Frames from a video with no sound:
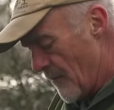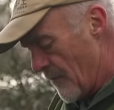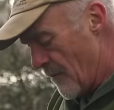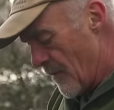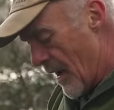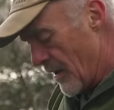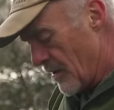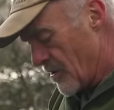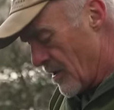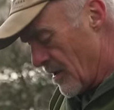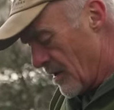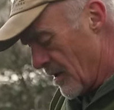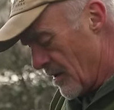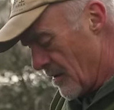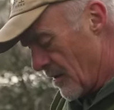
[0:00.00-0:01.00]
match the
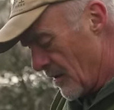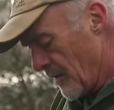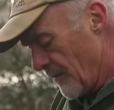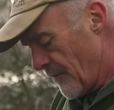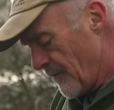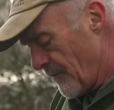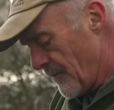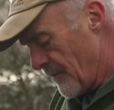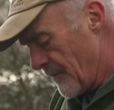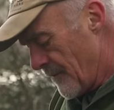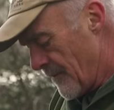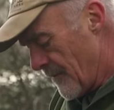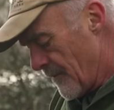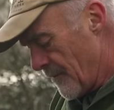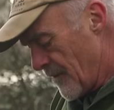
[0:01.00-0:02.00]
dark
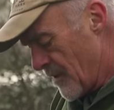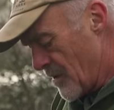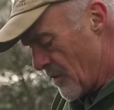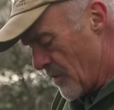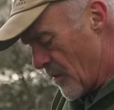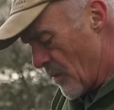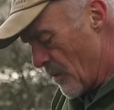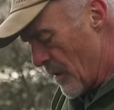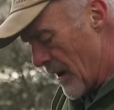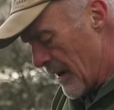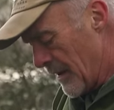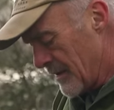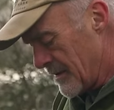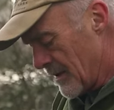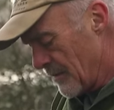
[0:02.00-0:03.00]
fish meal
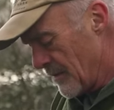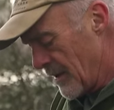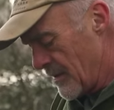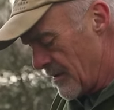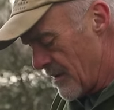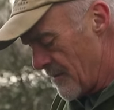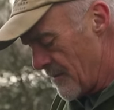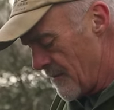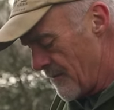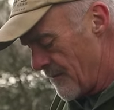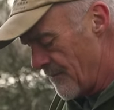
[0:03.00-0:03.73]
pellets I'm using.